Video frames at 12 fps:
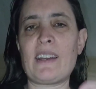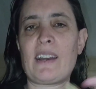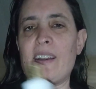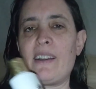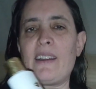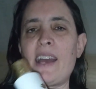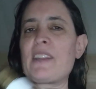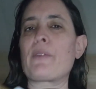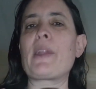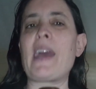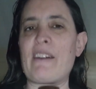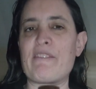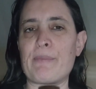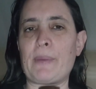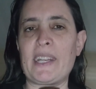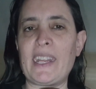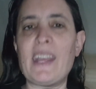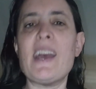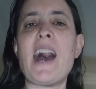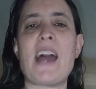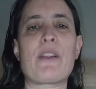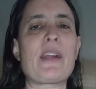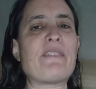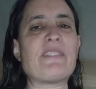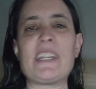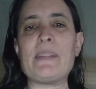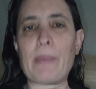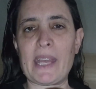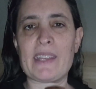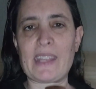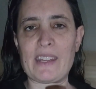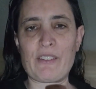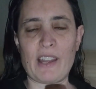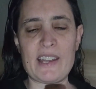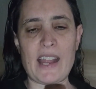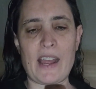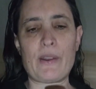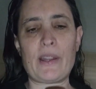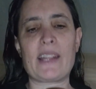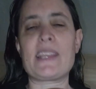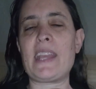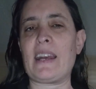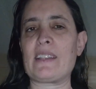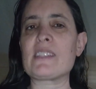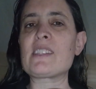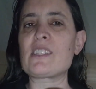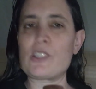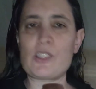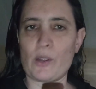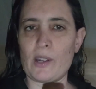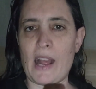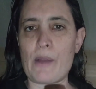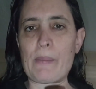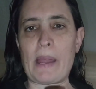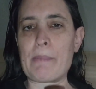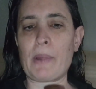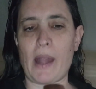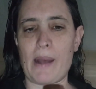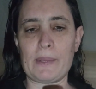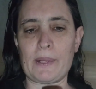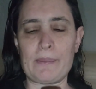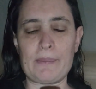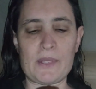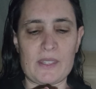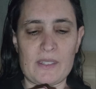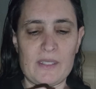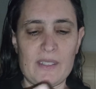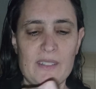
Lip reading: I don't have money. I don't have any banking right now, and I can't sort out my problems.